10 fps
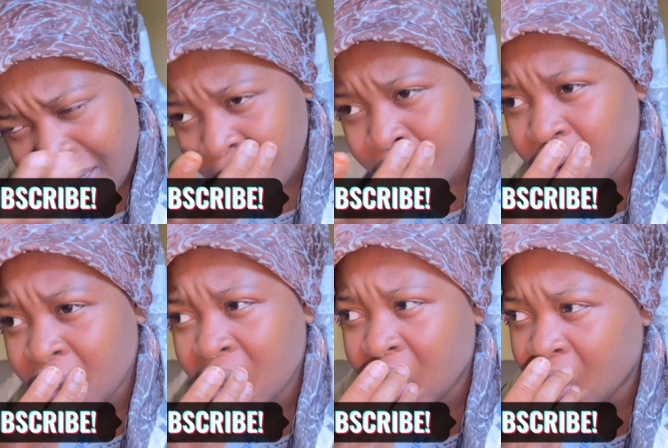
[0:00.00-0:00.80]
and
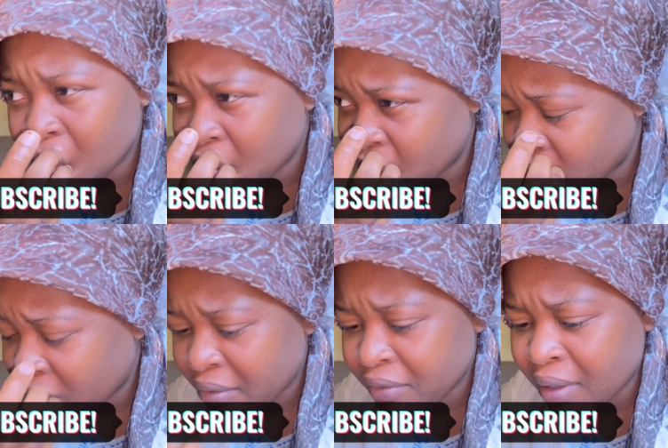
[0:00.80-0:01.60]
bring it around
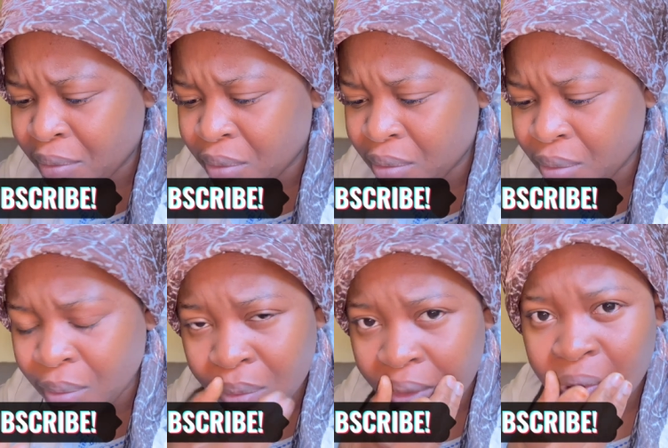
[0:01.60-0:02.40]
5 i don't
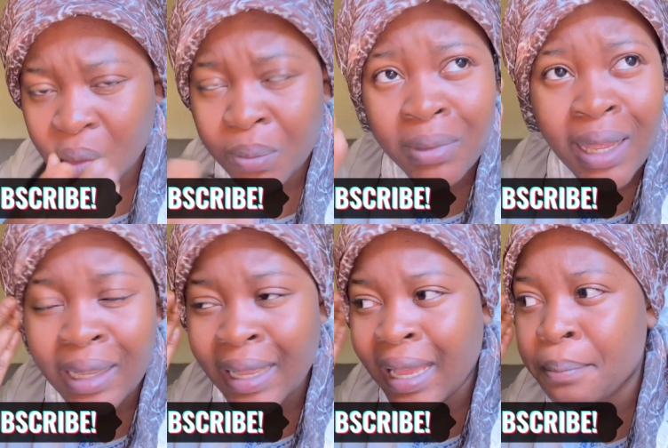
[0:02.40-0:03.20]
know i don't
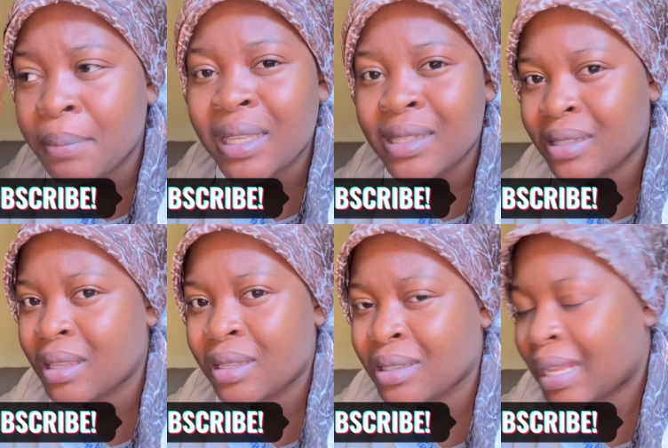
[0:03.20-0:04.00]
i can't make
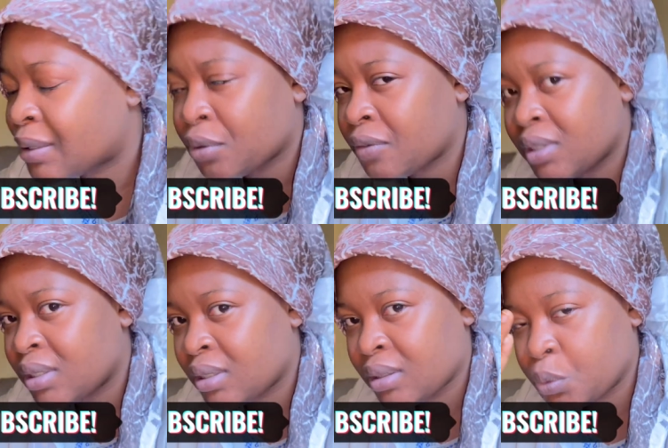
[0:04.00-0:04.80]
sense out of
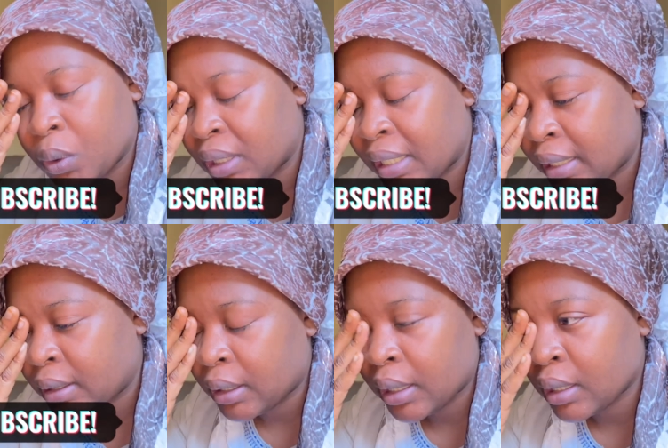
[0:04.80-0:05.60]
this one like
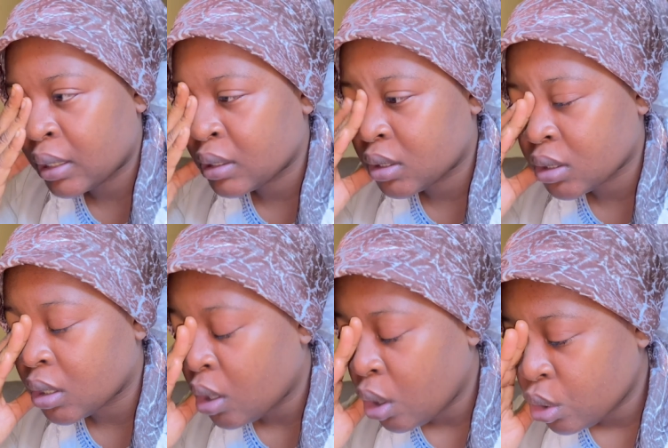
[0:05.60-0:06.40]
here i can't
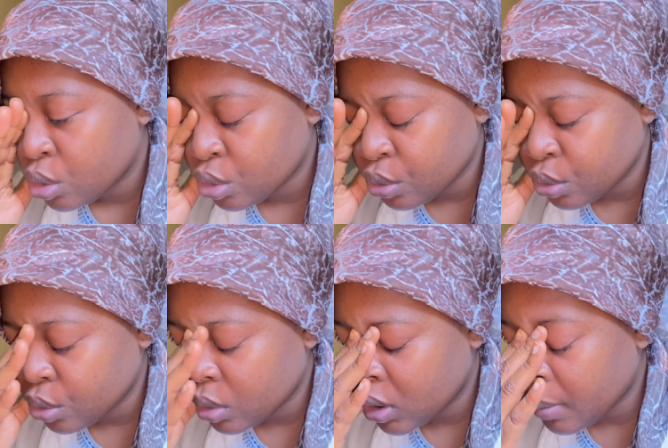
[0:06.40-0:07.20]
so
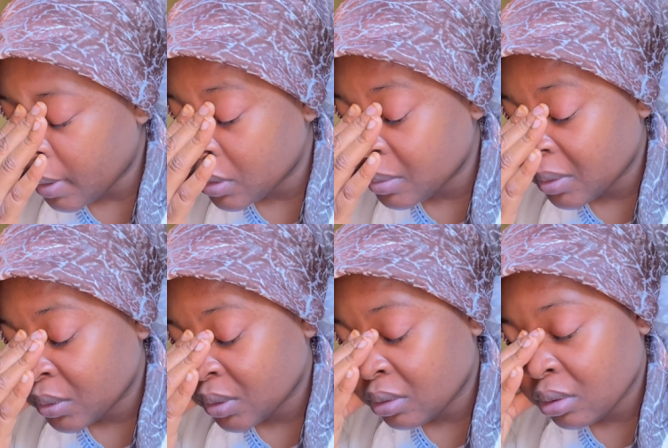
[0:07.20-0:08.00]
today my husband
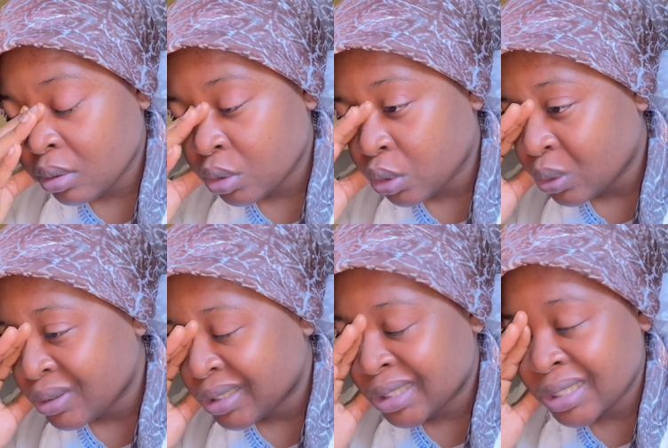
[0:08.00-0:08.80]
was around, he on
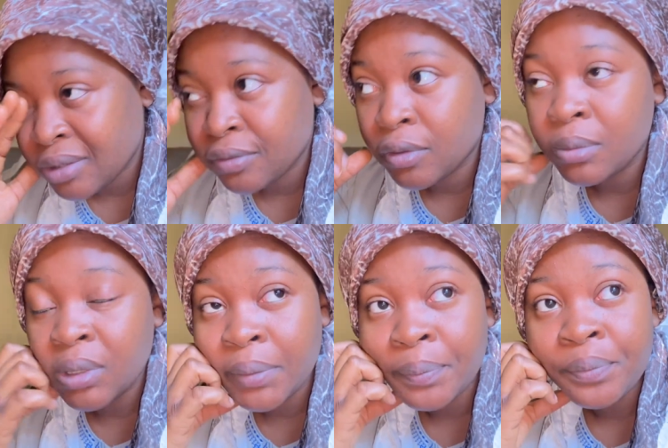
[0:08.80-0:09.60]
the gen for
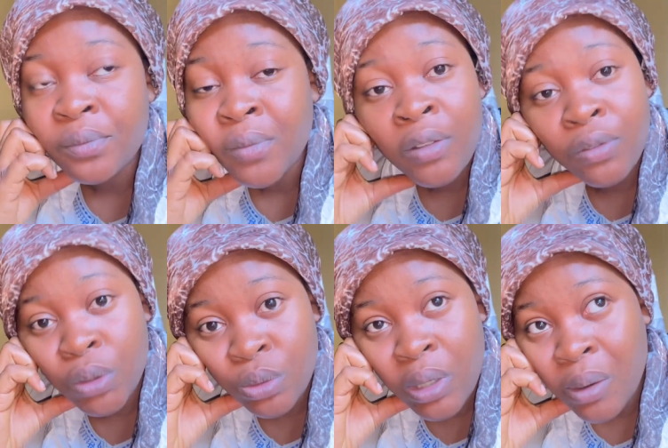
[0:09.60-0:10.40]
me for
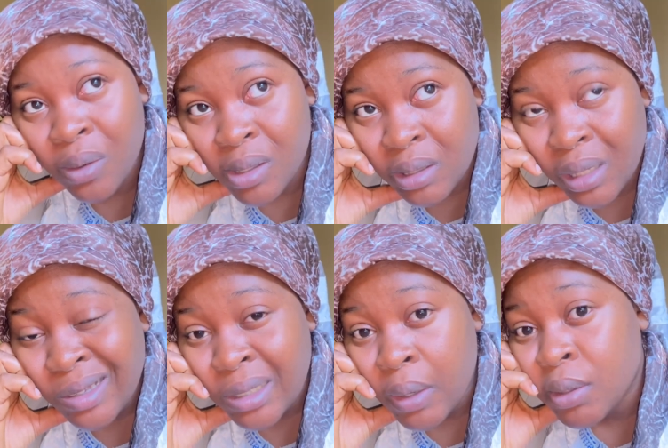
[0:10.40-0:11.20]
two hours. That's how
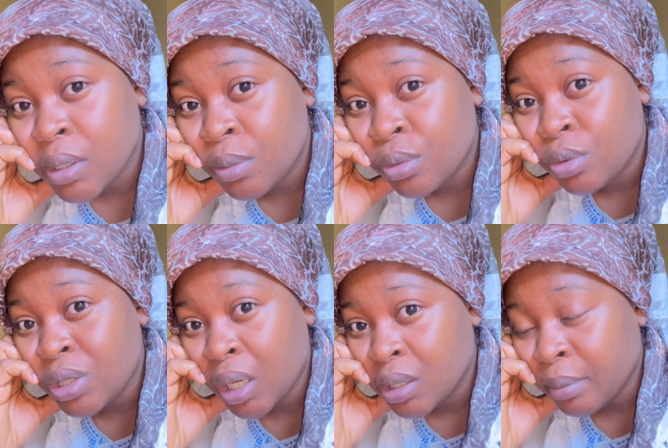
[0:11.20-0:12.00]
I was able to
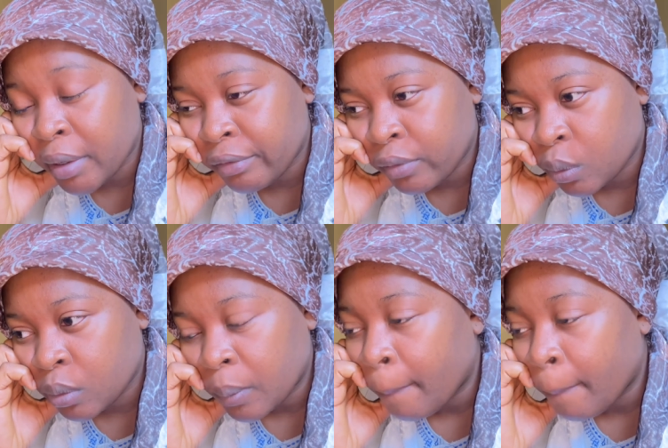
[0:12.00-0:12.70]
charge my phone.